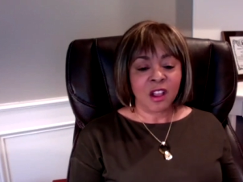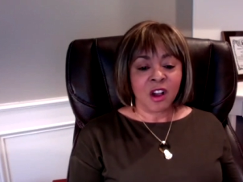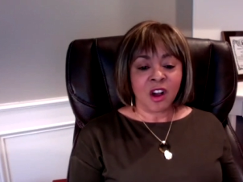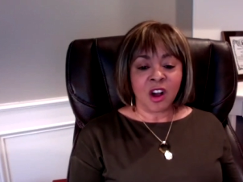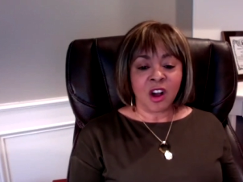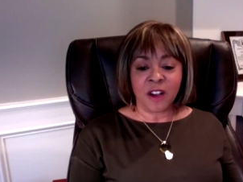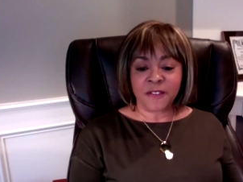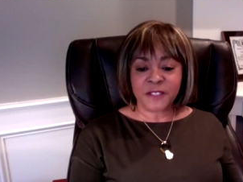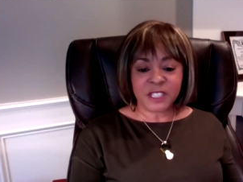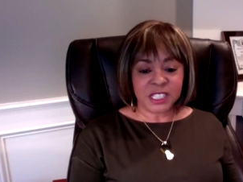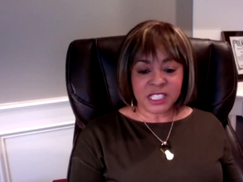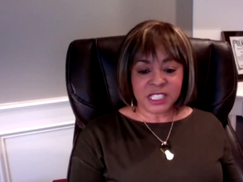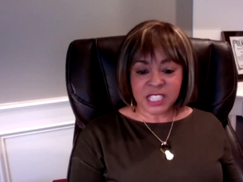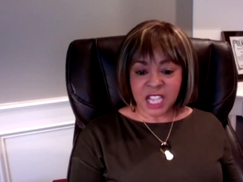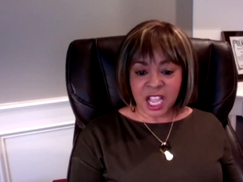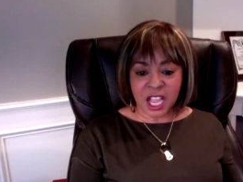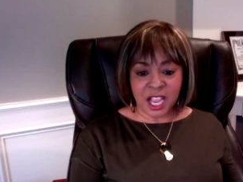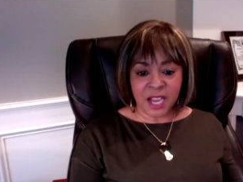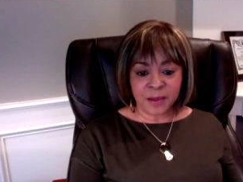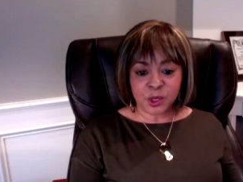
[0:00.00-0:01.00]

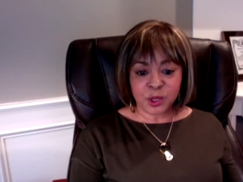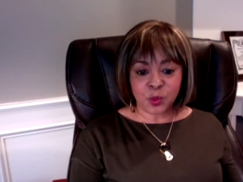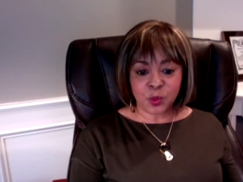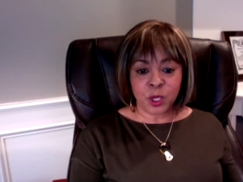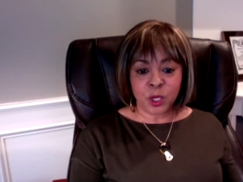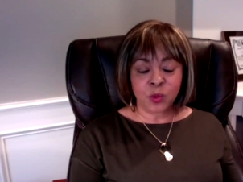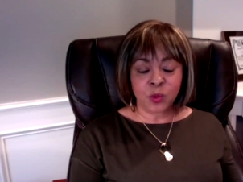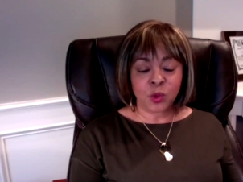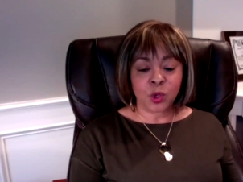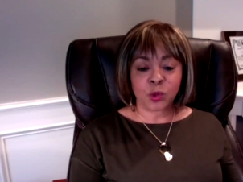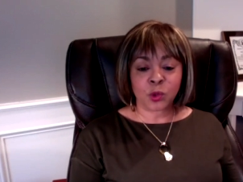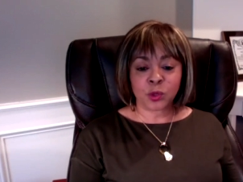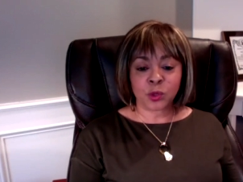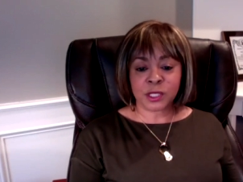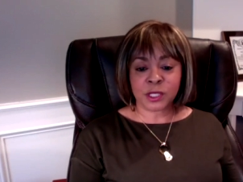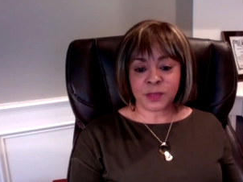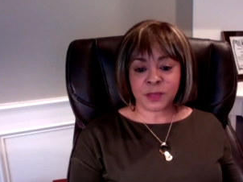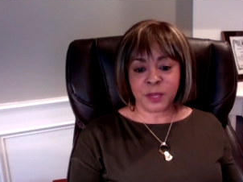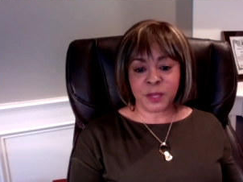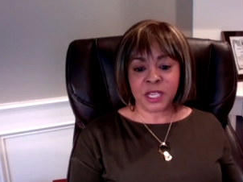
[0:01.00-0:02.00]
Oftentimes, we will
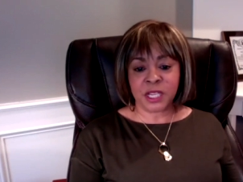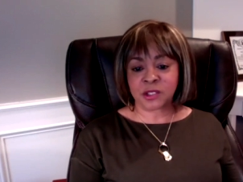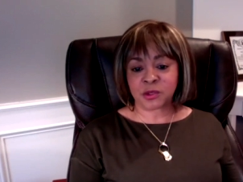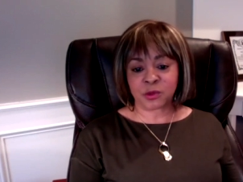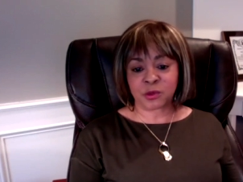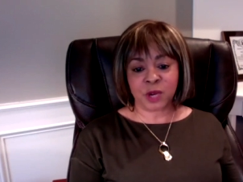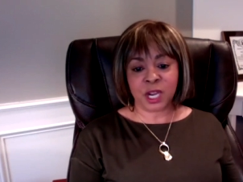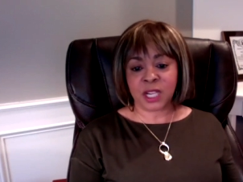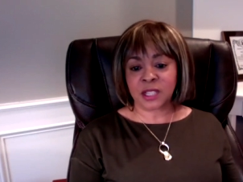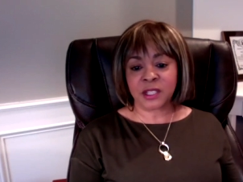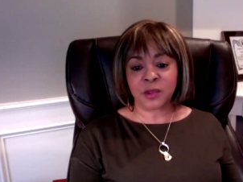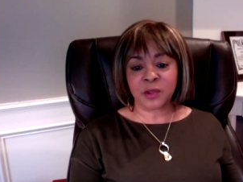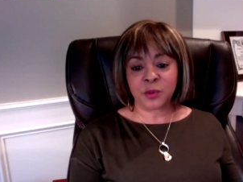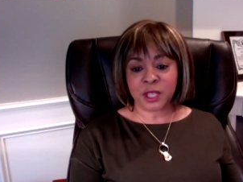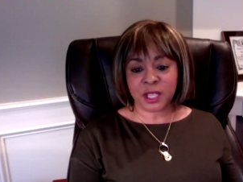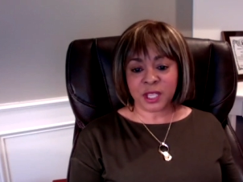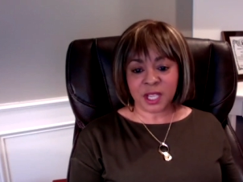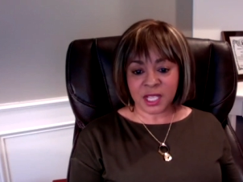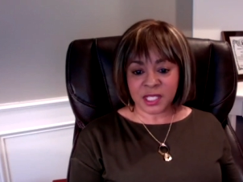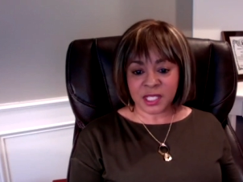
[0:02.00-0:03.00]
speak directly
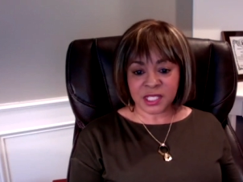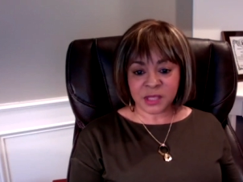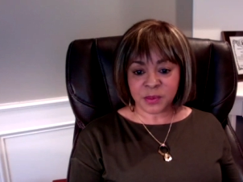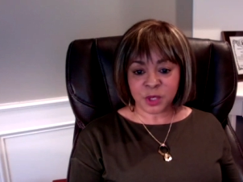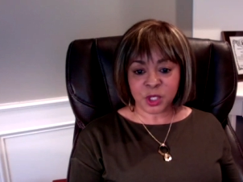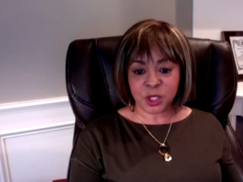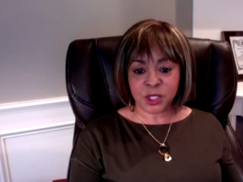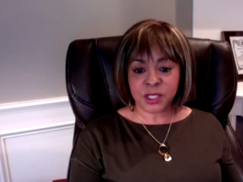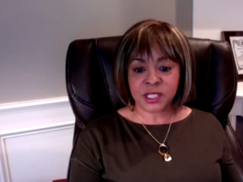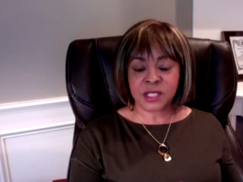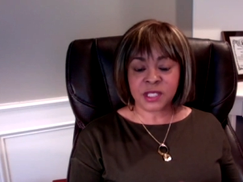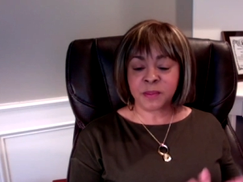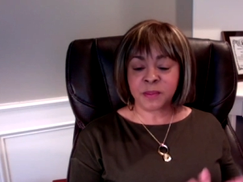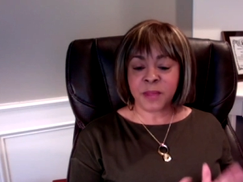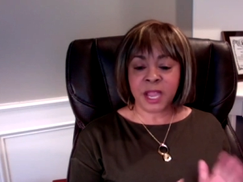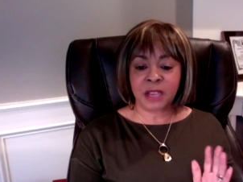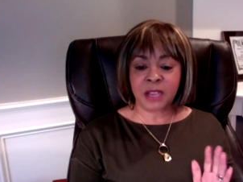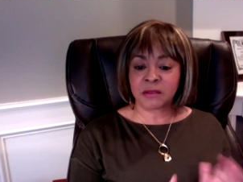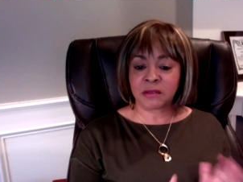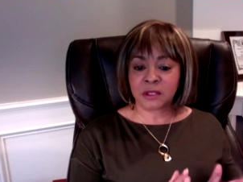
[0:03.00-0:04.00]
with customers to
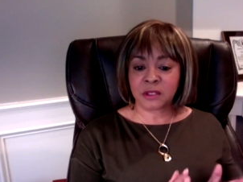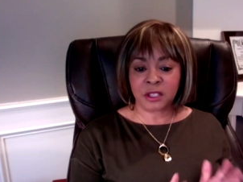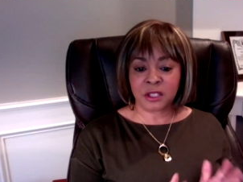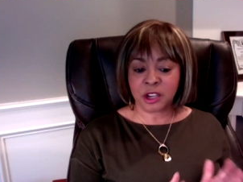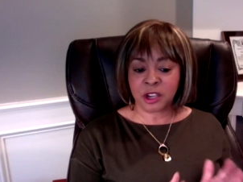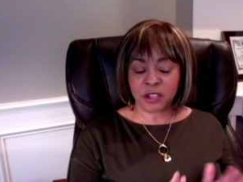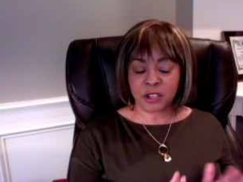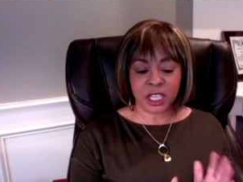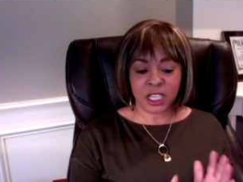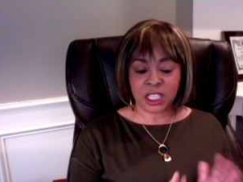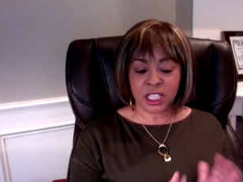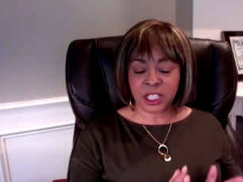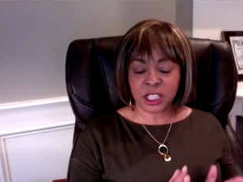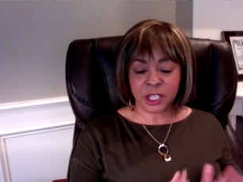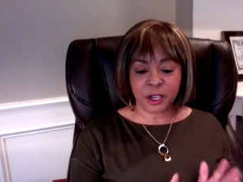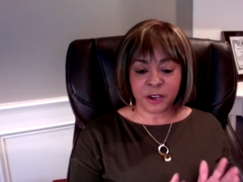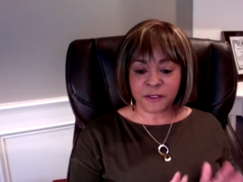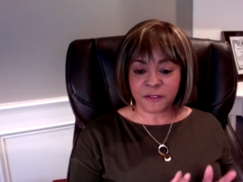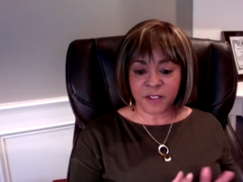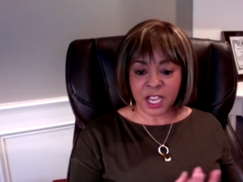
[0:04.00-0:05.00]
make, you know, get
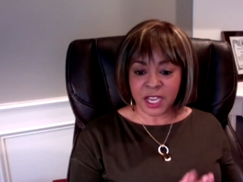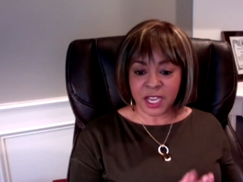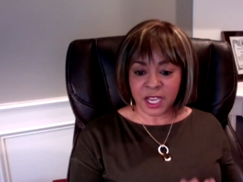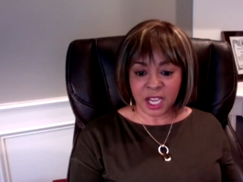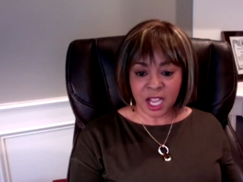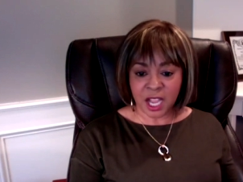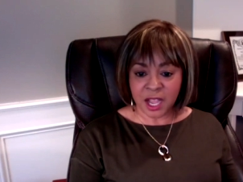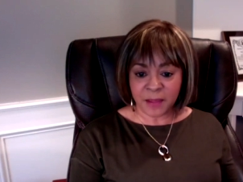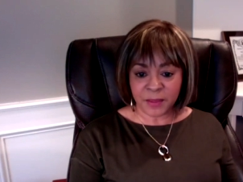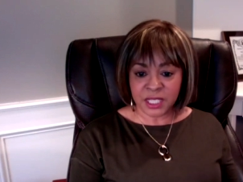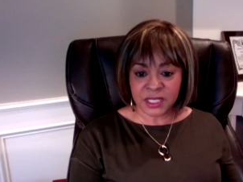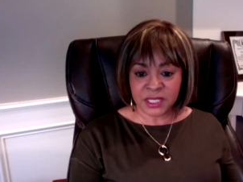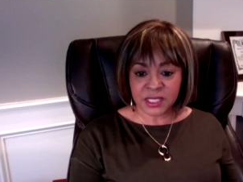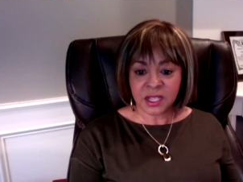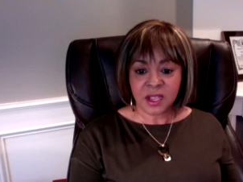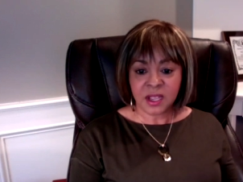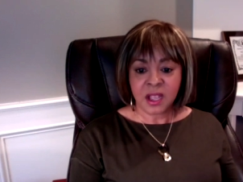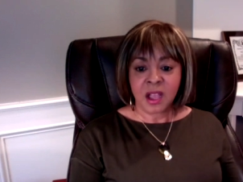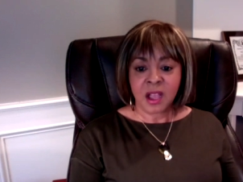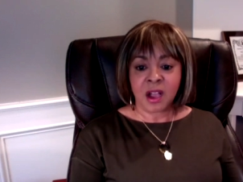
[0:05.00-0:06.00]
clarifying comments
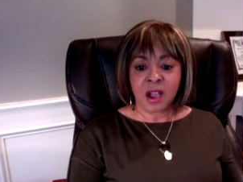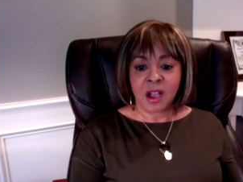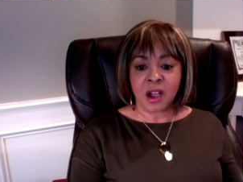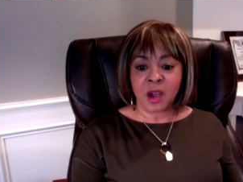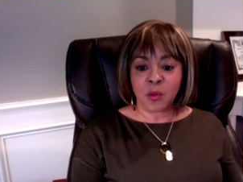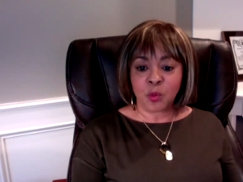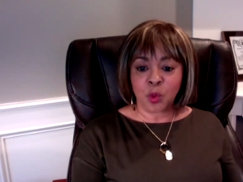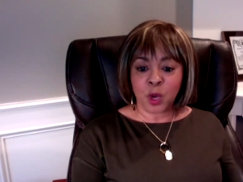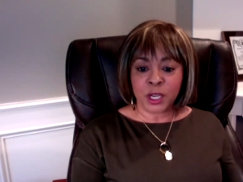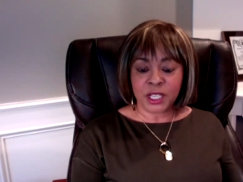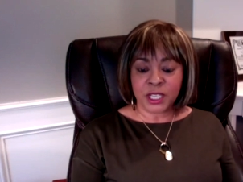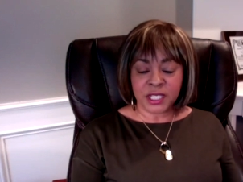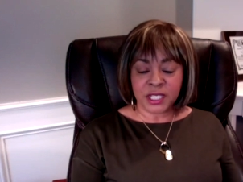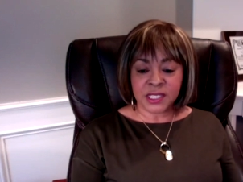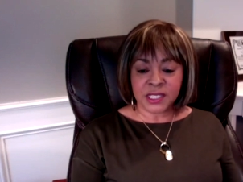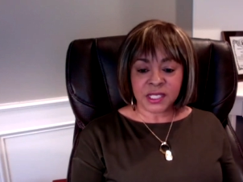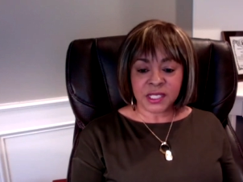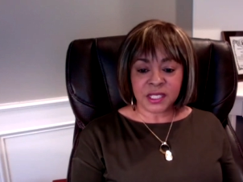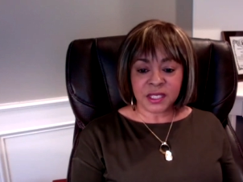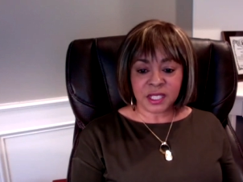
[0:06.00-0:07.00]
on what it
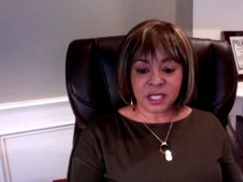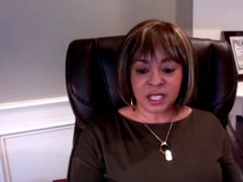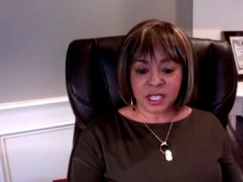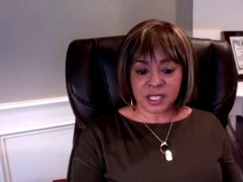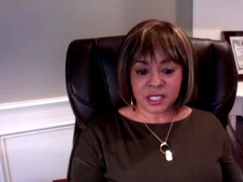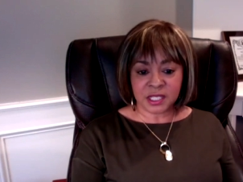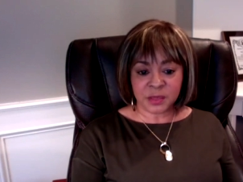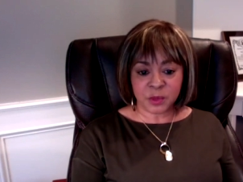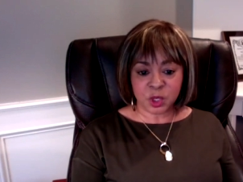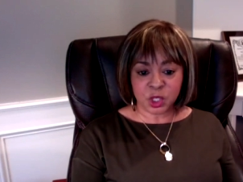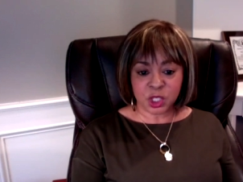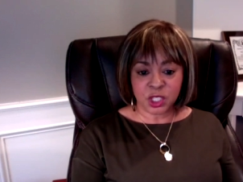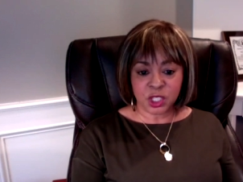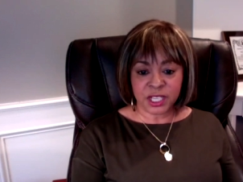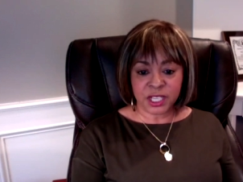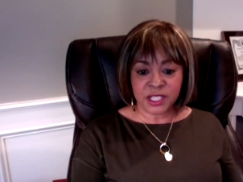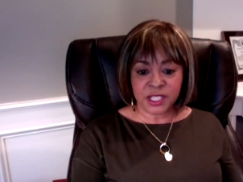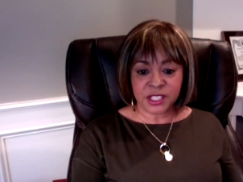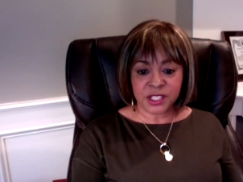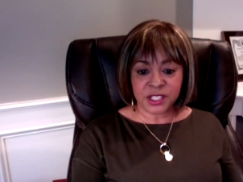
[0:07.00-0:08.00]
is that the customer is
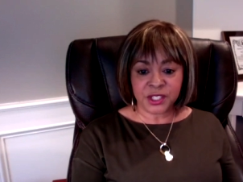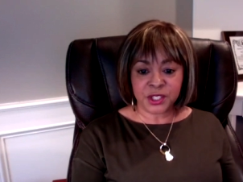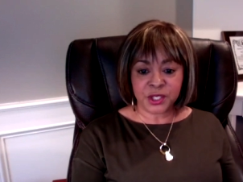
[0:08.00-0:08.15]
looking to